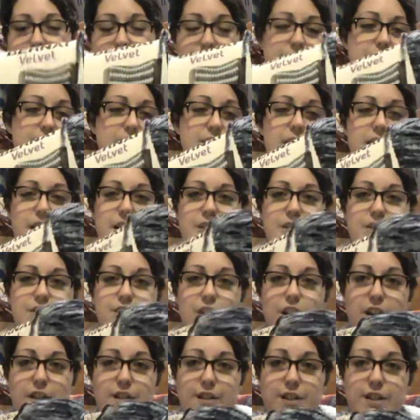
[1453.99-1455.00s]
such a nice
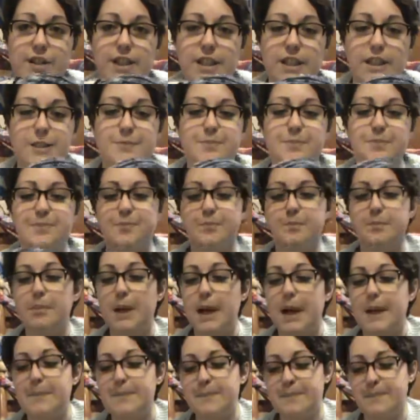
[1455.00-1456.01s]
soft yarn.
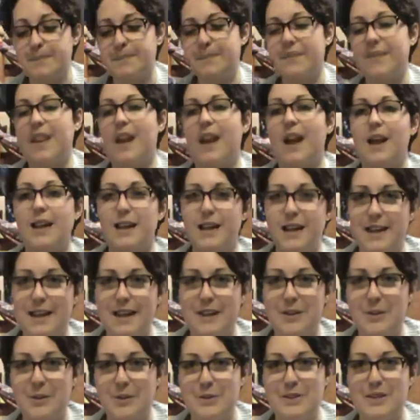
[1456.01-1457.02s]
But I
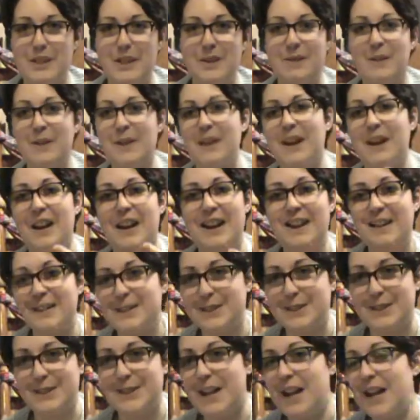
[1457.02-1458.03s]
can't crochet with it.
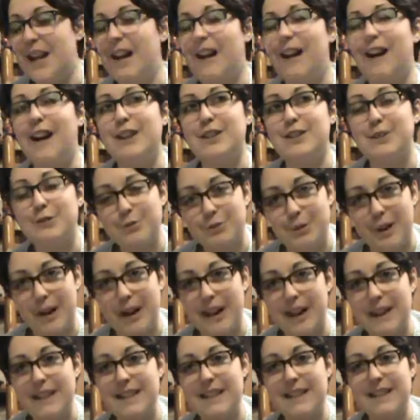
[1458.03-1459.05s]
I
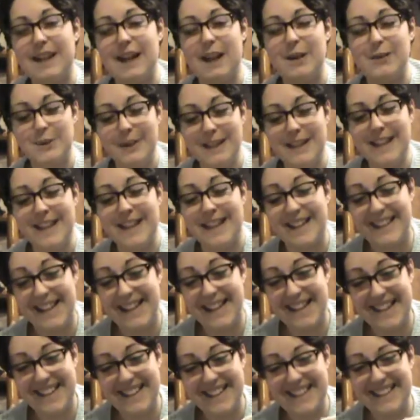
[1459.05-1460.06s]
tried, I really
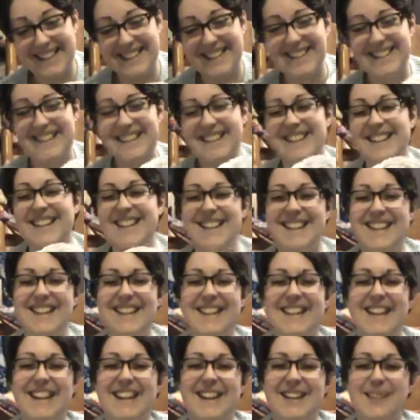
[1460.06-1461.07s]
did,
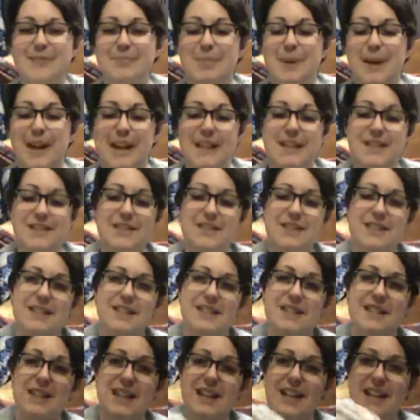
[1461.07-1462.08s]
but as you can
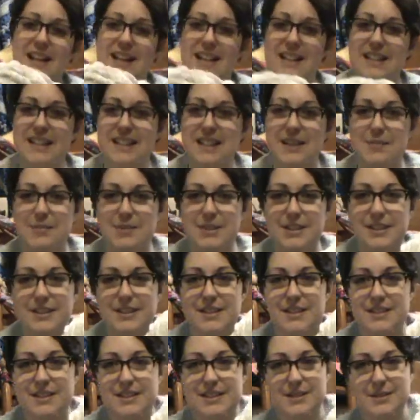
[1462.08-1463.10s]
see, I ended up
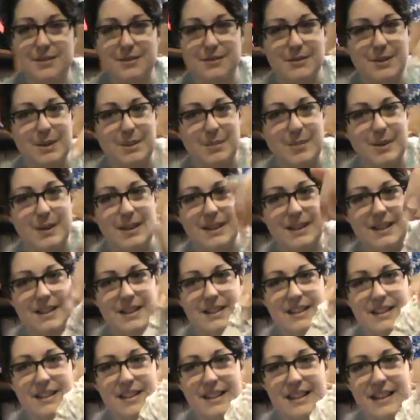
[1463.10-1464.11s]
just ripping
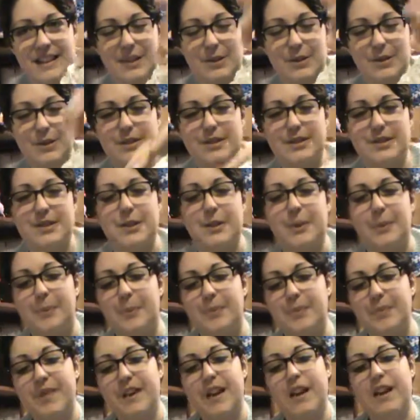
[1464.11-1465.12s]
it out. So
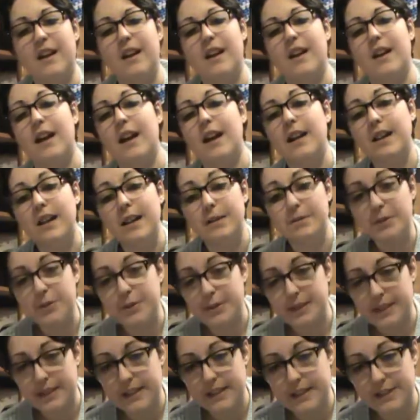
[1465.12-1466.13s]
I ended up
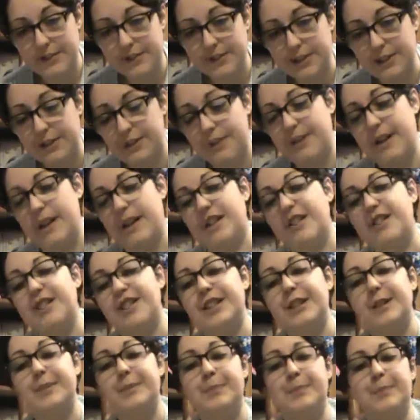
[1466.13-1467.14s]
going a different
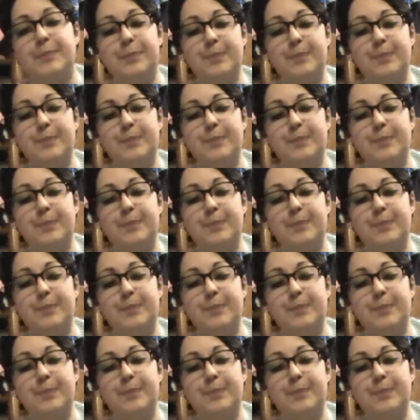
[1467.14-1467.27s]
direction